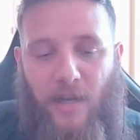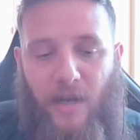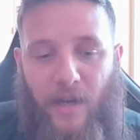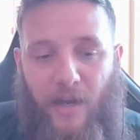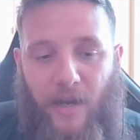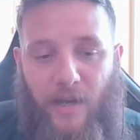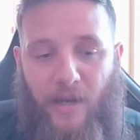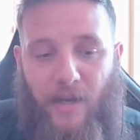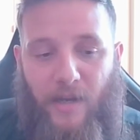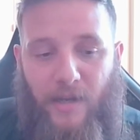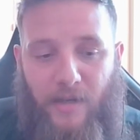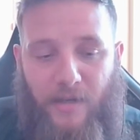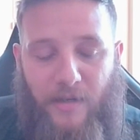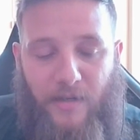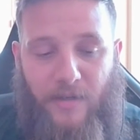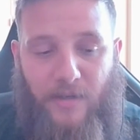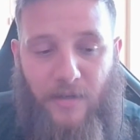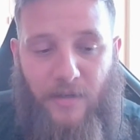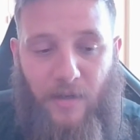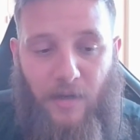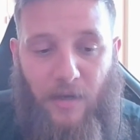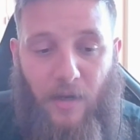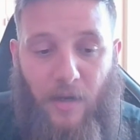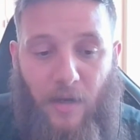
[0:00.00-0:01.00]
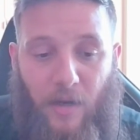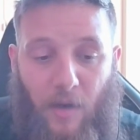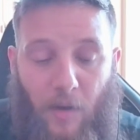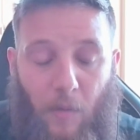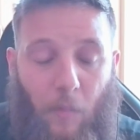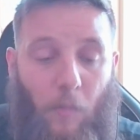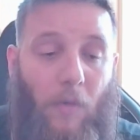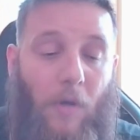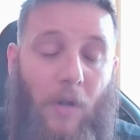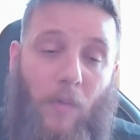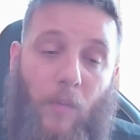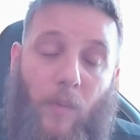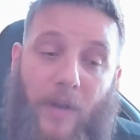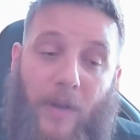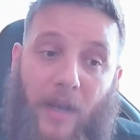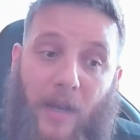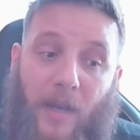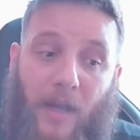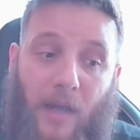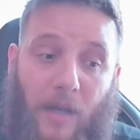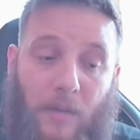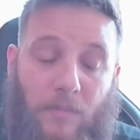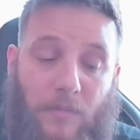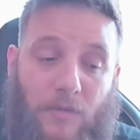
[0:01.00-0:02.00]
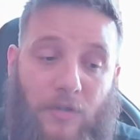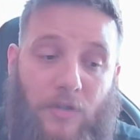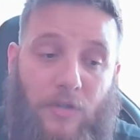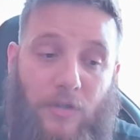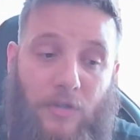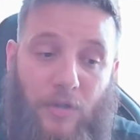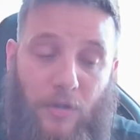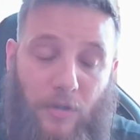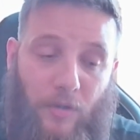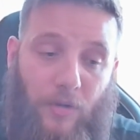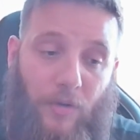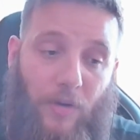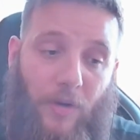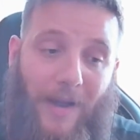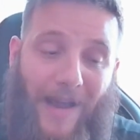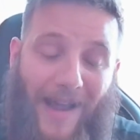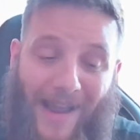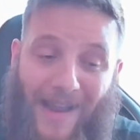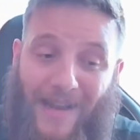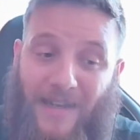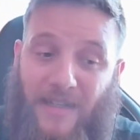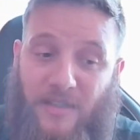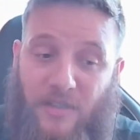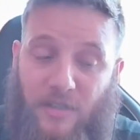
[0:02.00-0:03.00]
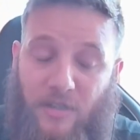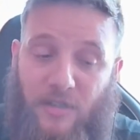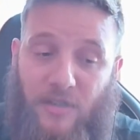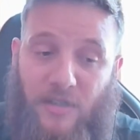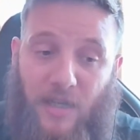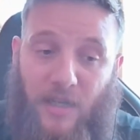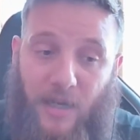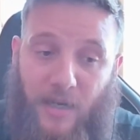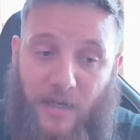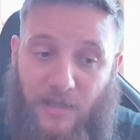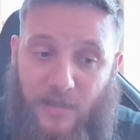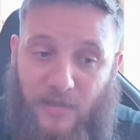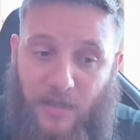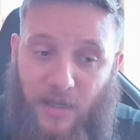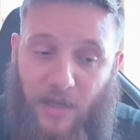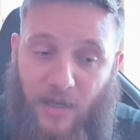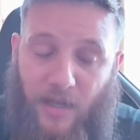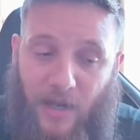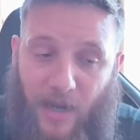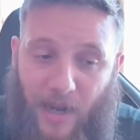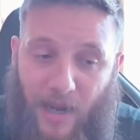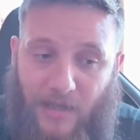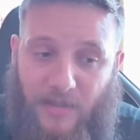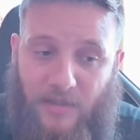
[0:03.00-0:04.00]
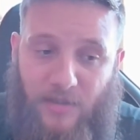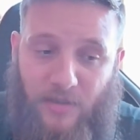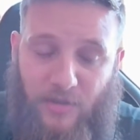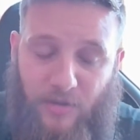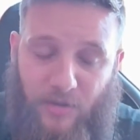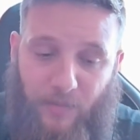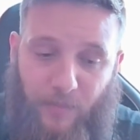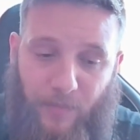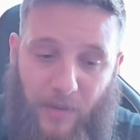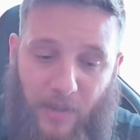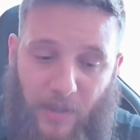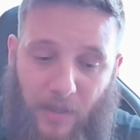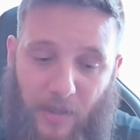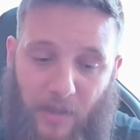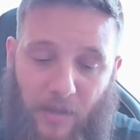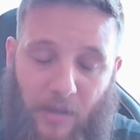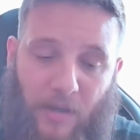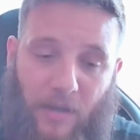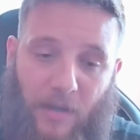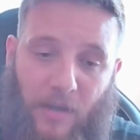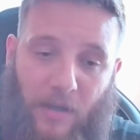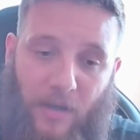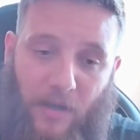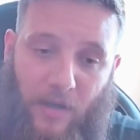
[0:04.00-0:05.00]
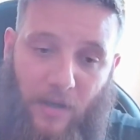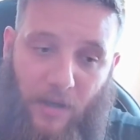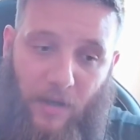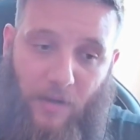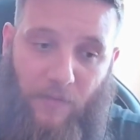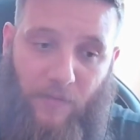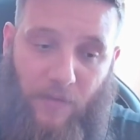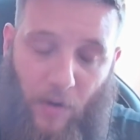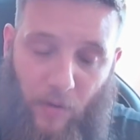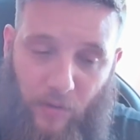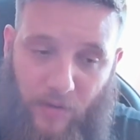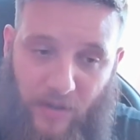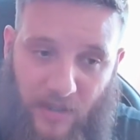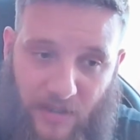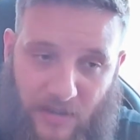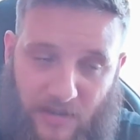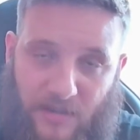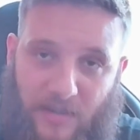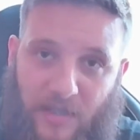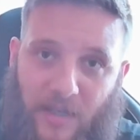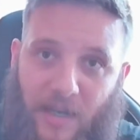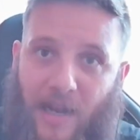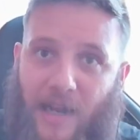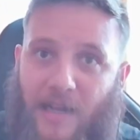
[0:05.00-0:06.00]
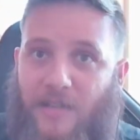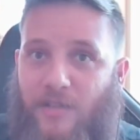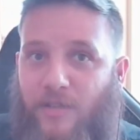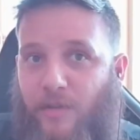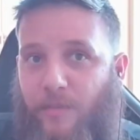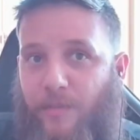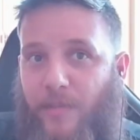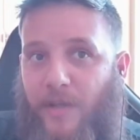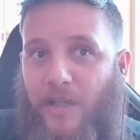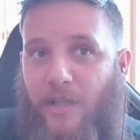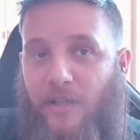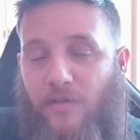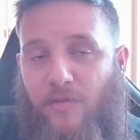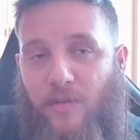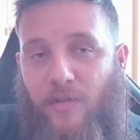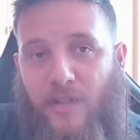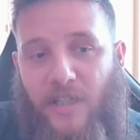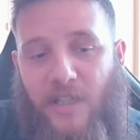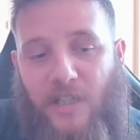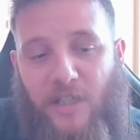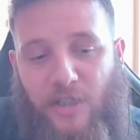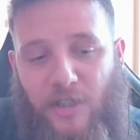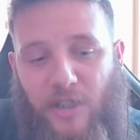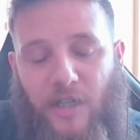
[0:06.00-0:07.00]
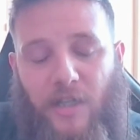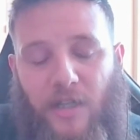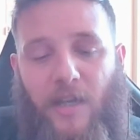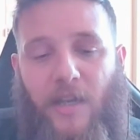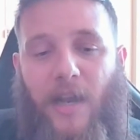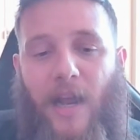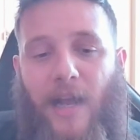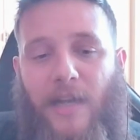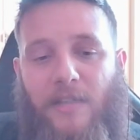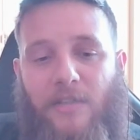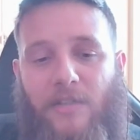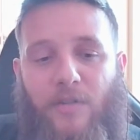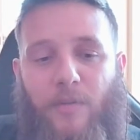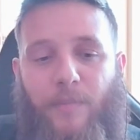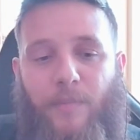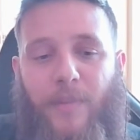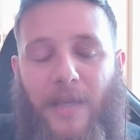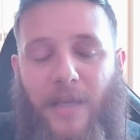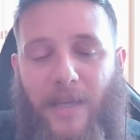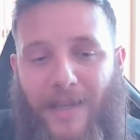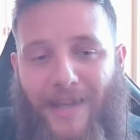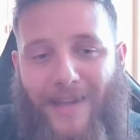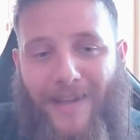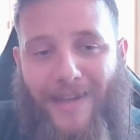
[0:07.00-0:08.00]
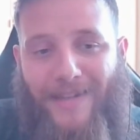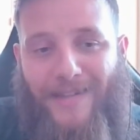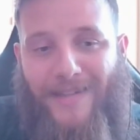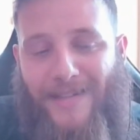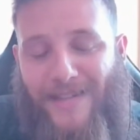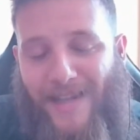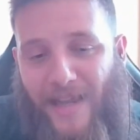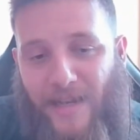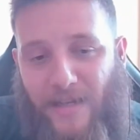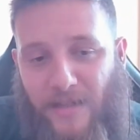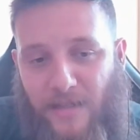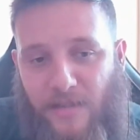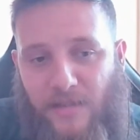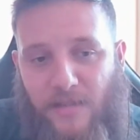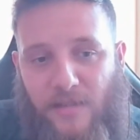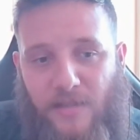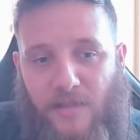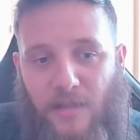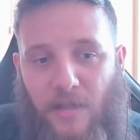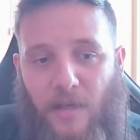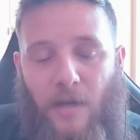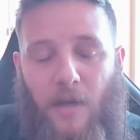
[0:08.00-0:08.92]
And, well, when it comes to exercise, it has to be focused, it has to be strategic, it has to be intense.